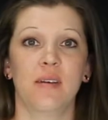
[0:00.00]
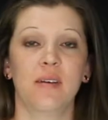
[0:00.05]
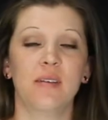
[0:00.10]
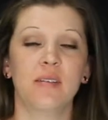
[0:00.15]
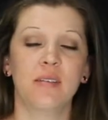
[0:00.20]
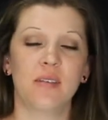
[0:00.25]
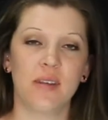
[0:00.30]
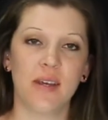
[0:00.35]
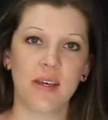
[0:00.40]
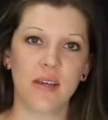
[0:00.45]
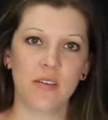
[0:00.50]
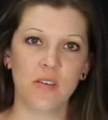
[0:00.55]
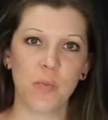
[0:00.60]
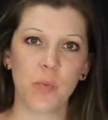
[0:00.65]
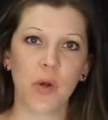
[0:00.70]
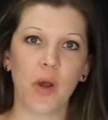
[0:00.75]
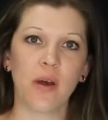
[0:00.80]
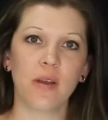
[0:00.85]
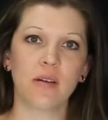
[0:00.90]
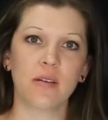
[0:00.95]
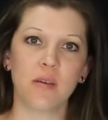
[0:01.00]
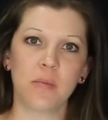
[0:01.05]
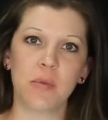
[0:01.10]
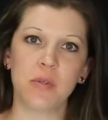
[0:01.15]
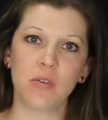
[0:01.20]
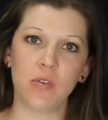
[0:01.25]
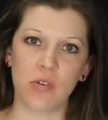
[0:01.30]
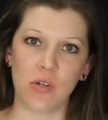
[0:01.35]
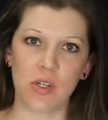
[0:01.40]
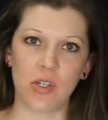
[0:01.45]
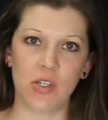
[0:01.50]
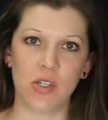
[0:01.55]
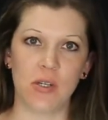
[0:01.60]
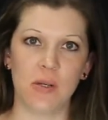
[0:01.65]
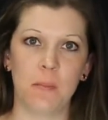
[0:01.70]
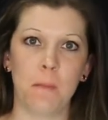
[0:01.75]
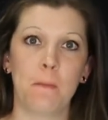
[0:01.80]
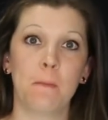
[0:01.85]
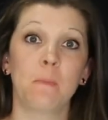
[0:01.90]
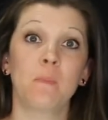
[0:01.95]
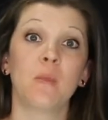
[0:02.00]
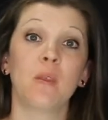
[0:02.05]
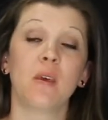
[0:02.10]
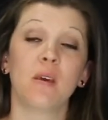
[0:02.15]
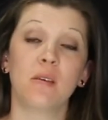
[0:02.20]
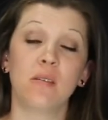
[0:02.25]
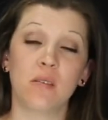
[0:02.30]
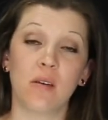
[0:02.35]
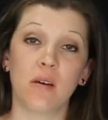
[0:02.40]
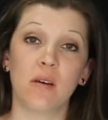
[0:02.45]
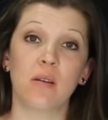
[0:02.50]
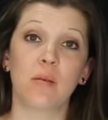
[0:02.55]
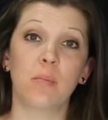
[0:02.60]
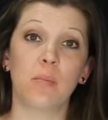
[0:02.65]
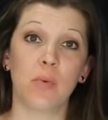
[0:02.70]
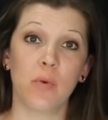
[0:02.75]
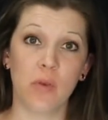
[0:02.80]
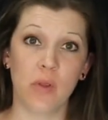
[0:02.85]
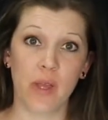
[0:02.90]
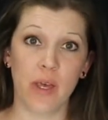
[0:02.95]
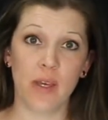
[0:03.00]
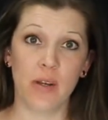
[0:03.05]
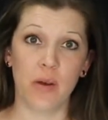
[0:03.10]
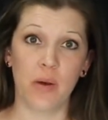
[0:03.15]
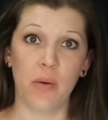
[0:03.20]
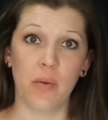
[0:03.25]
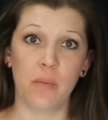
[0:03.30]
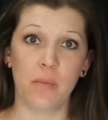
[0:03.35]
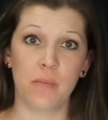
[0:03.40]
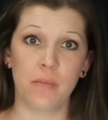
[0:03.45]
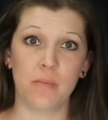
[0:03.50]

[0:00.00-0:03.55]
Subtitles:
Today's product demonstration is on Bulletto.